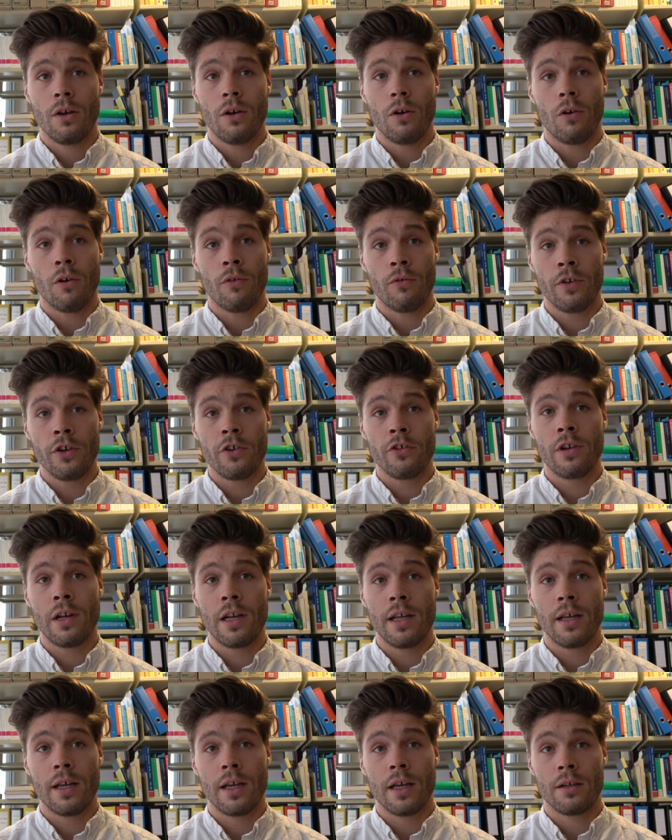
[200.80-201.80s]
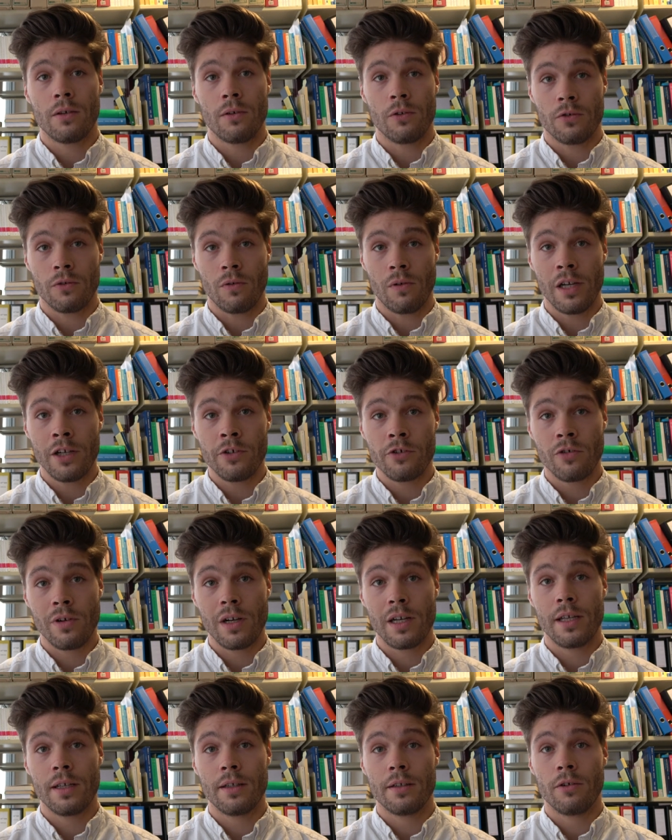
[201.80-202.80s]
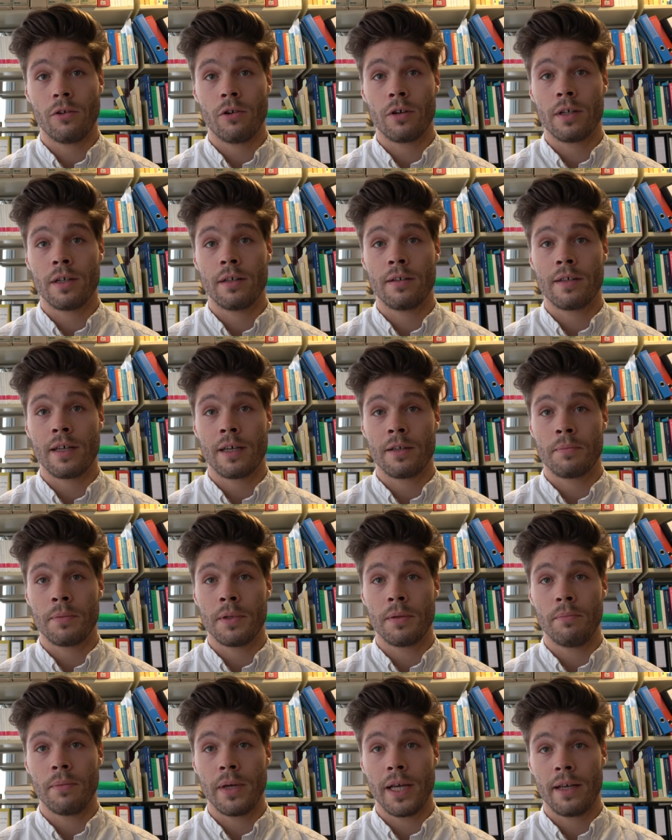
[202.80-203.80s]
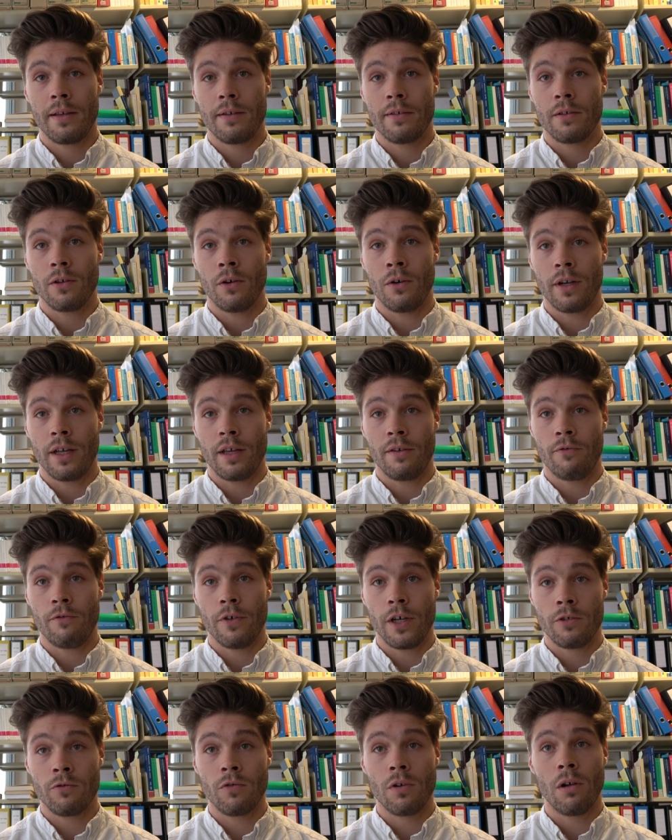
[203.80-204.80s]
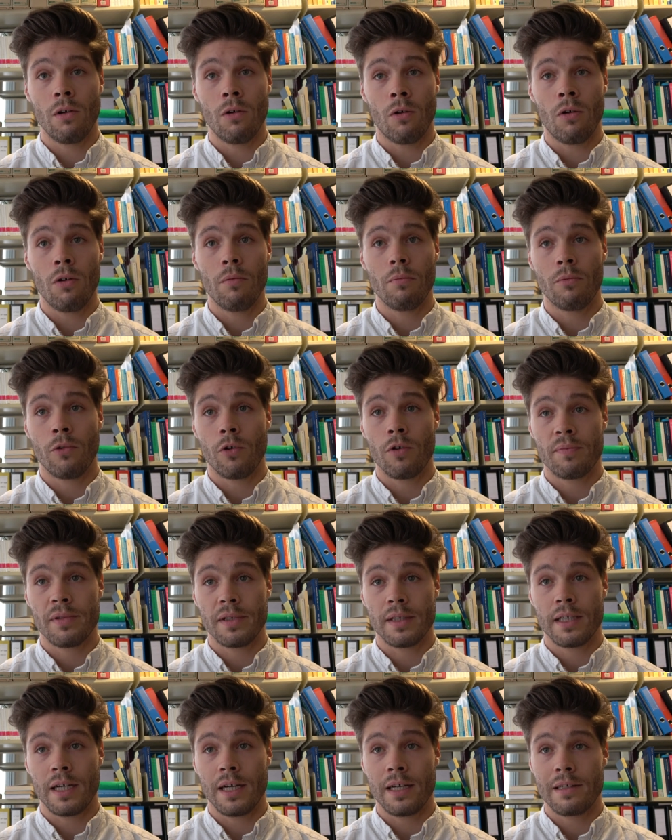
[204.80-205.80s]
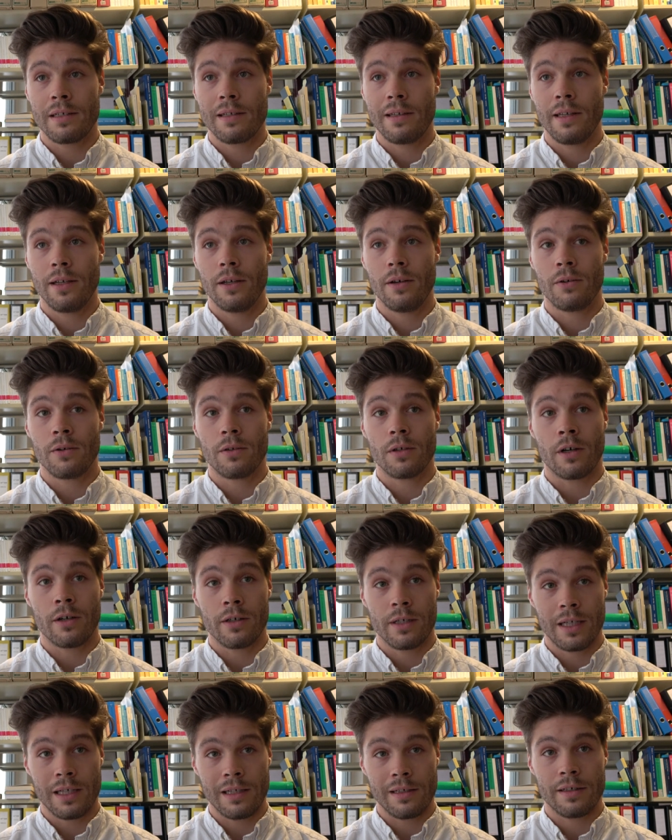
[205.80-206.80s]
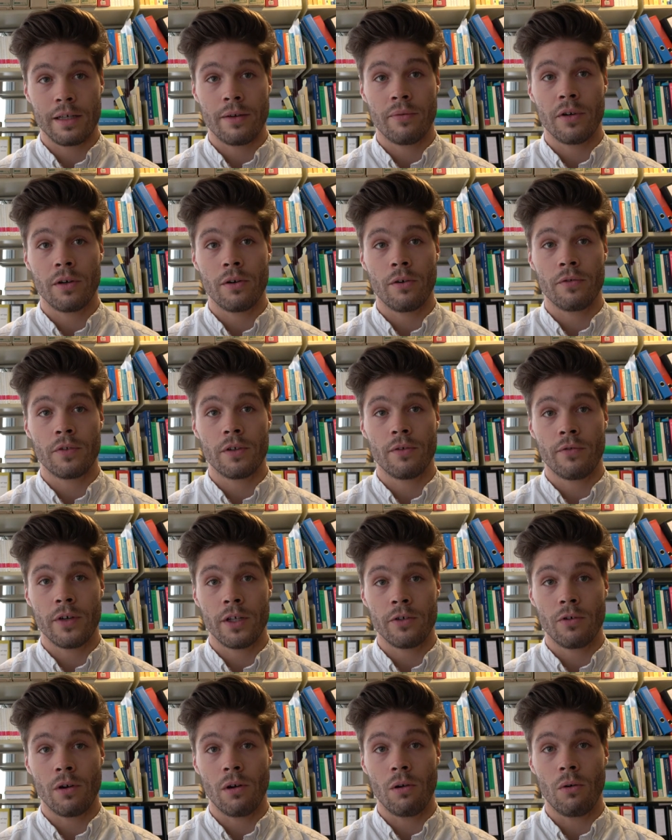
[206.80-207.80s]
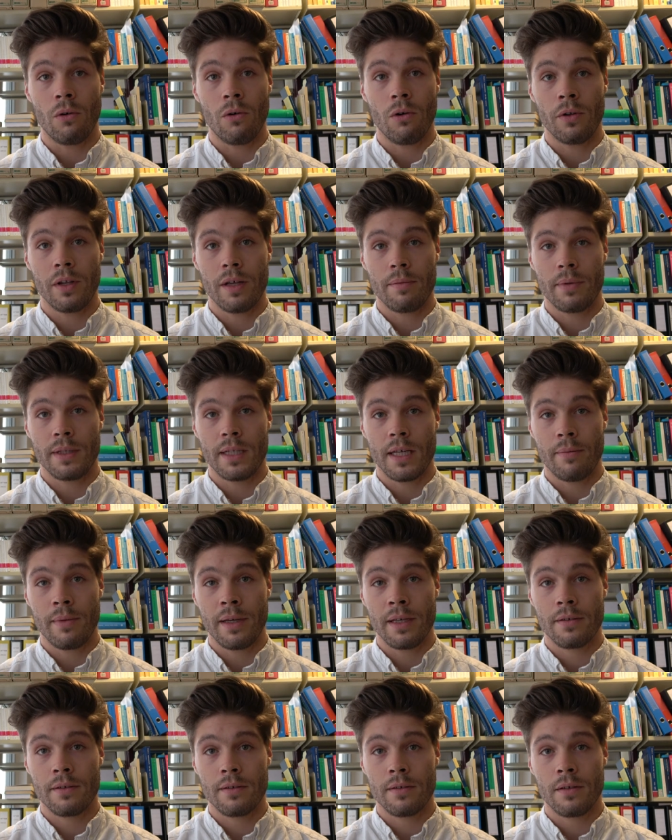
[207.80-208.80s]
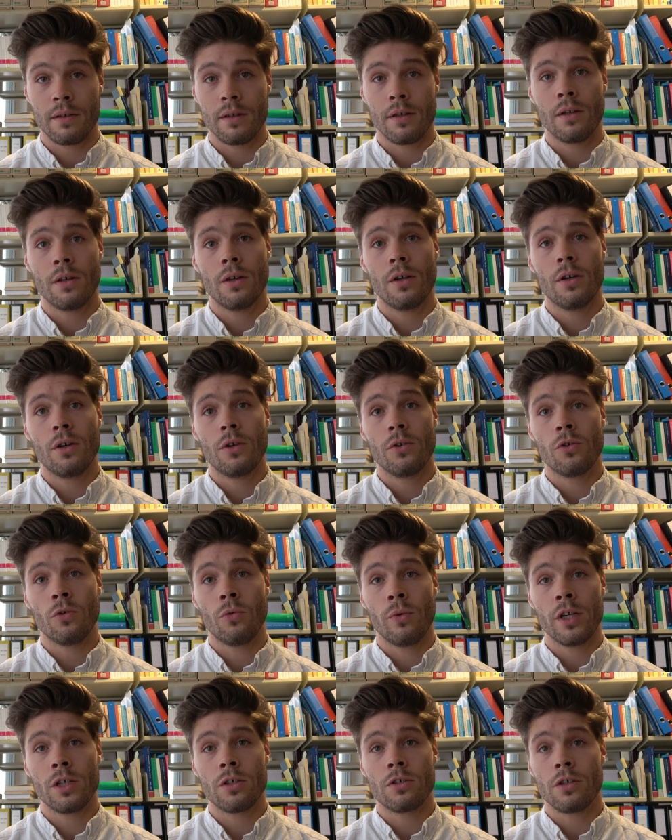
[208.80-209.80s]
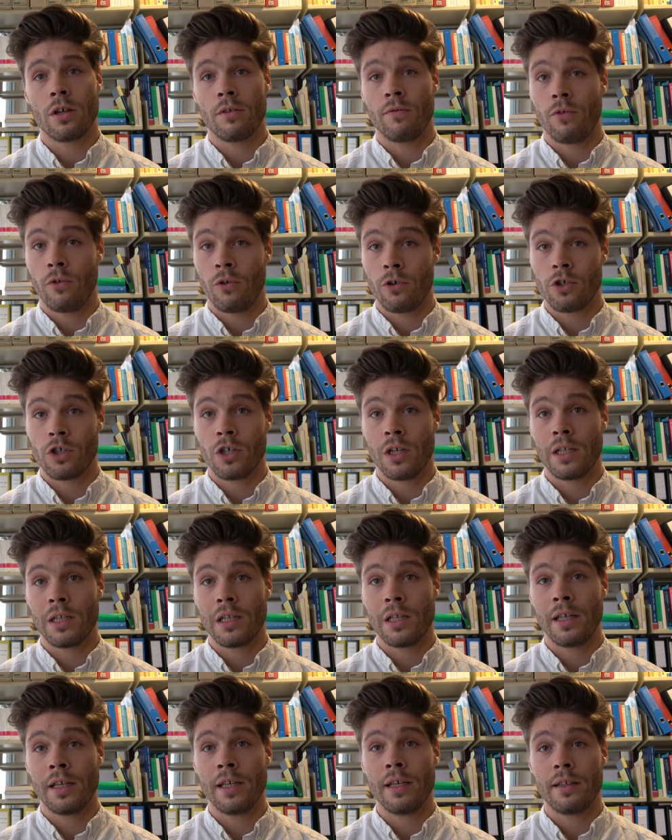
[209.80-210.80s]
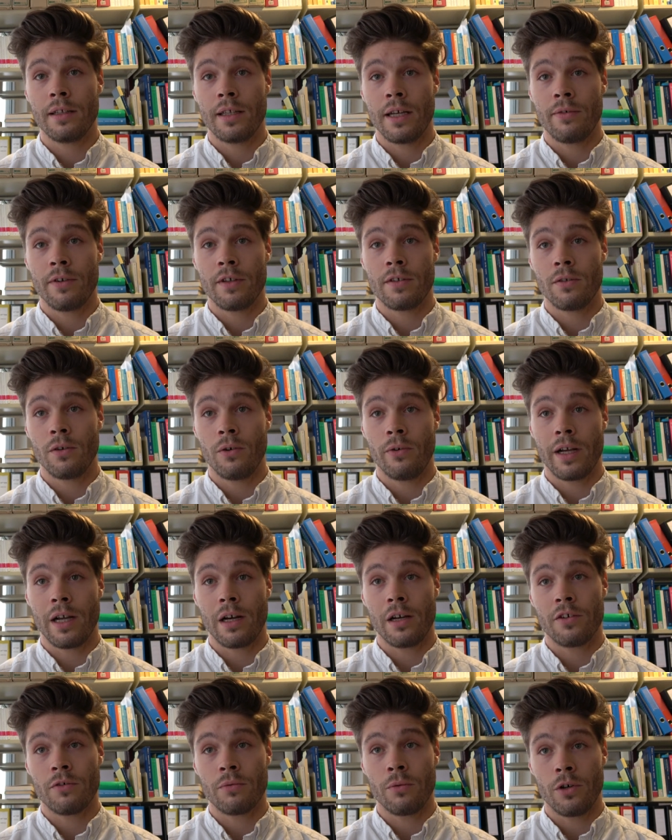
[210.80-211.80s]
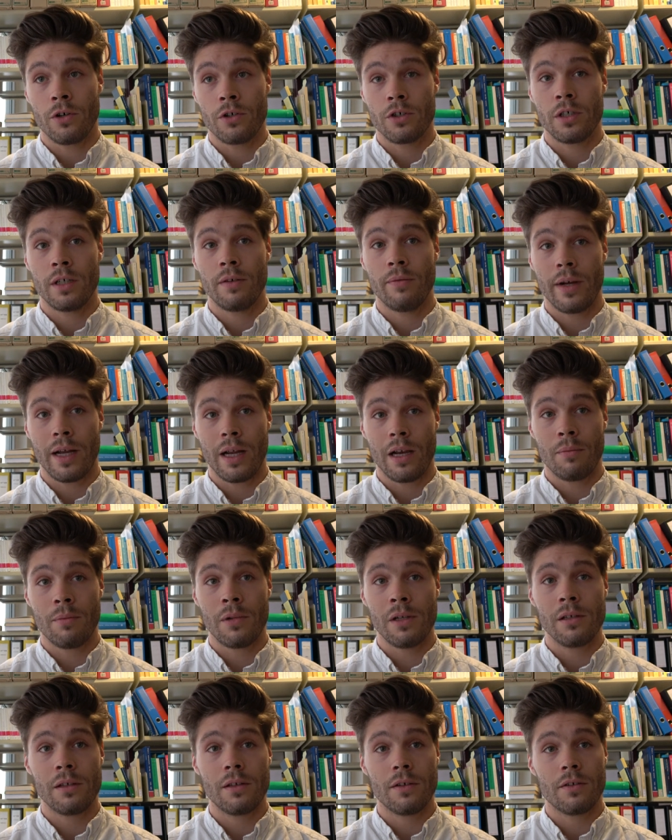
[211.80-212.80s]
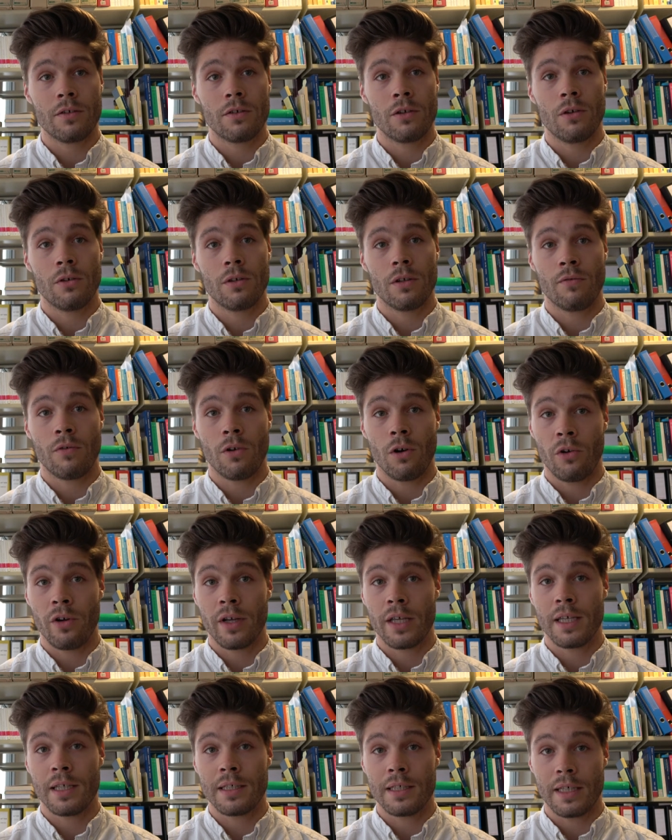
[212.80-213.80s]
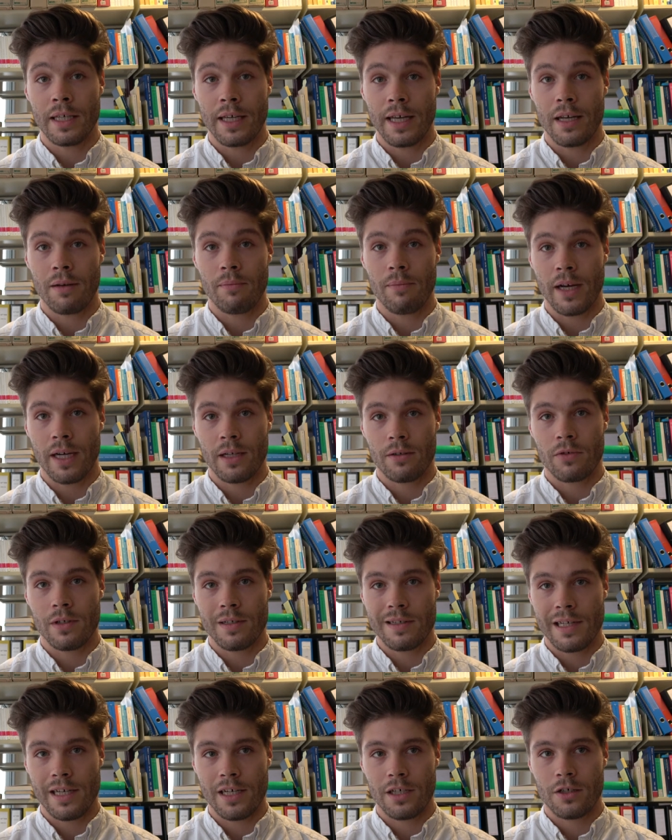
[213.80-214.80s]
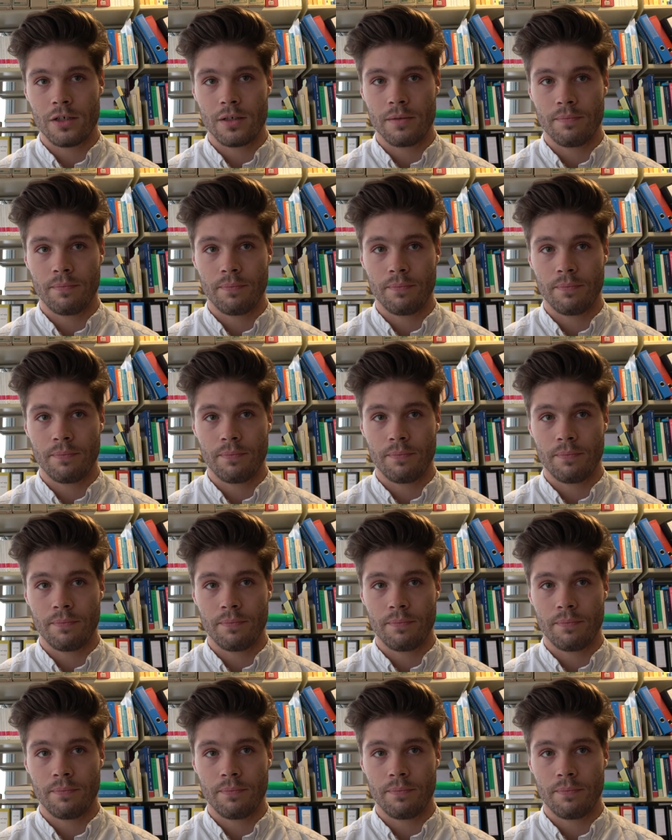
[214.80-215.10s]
Officially and also literally, the ordinance has been based on a federal law, more precisely on Article 7 of the Federal Law on Epidemics, to which unfortunately there is no English version available, so the following is again my translation.